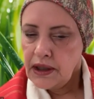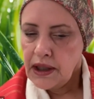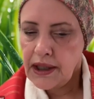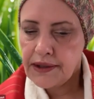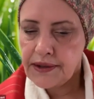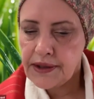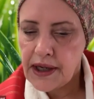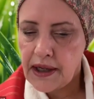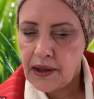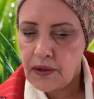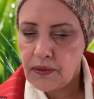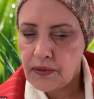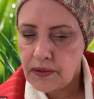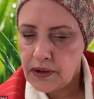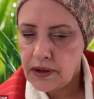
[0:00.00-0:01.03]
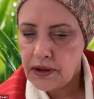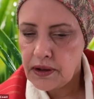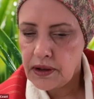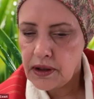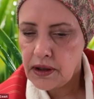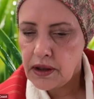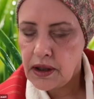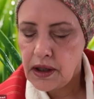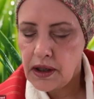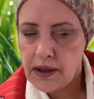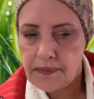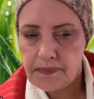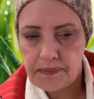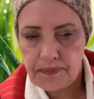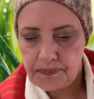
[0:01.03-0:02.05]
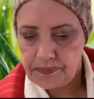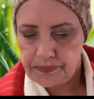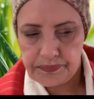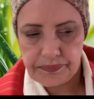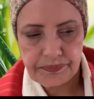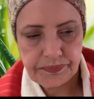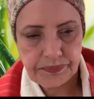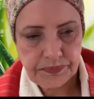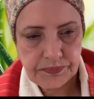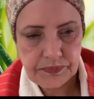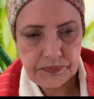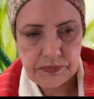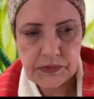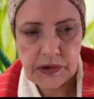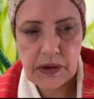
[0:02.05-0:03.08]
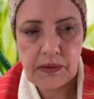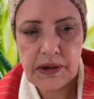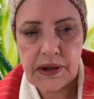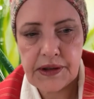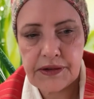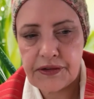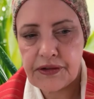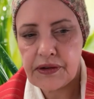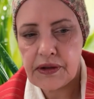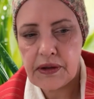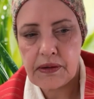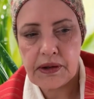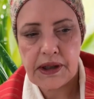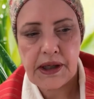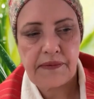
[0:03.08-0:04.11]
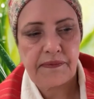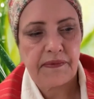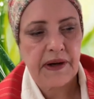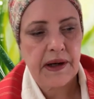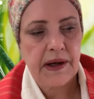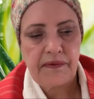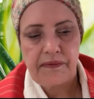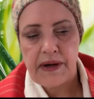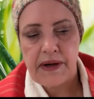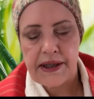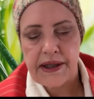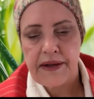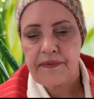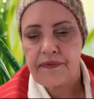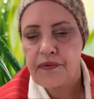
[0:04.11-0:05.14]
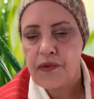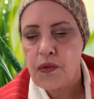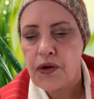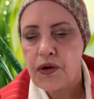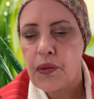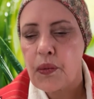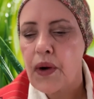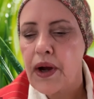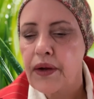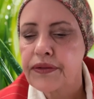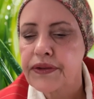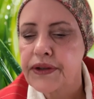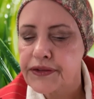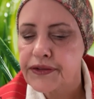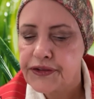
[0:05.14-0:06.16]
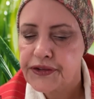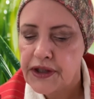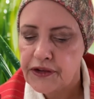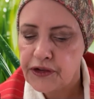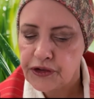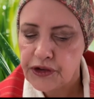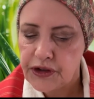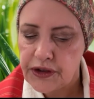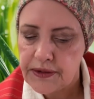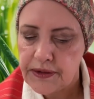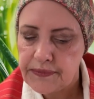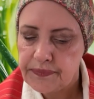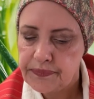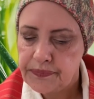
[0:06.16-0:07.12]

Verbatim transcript: And now, um, let's get re ready for the wellness section.